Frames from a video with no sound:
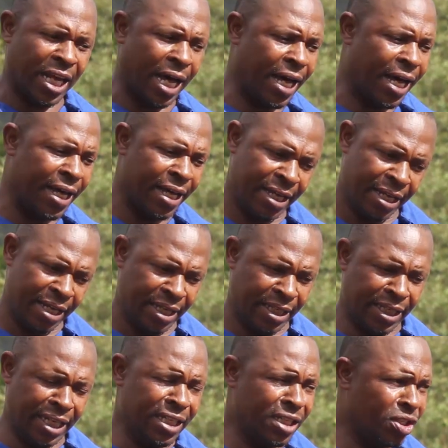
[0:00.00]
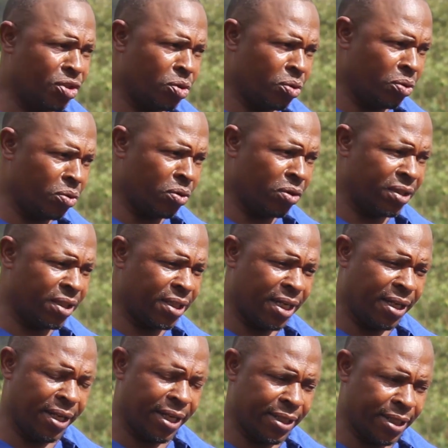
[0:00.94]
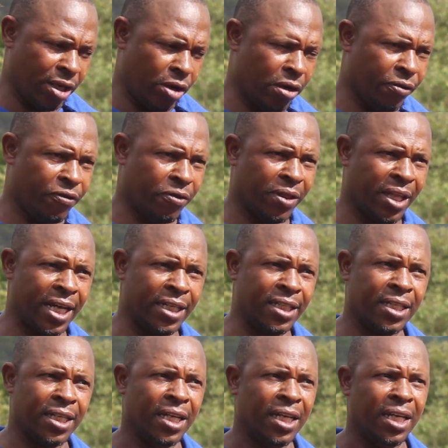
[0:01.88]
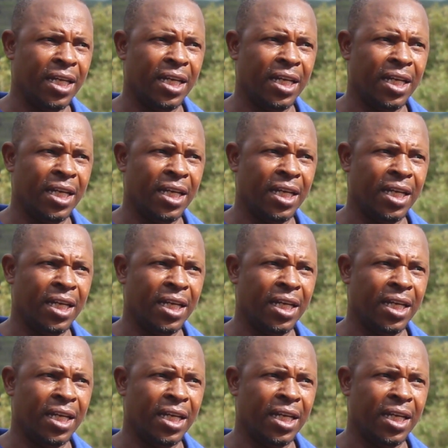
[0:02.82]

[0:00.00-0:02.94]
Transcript: a need to constantly scout for that.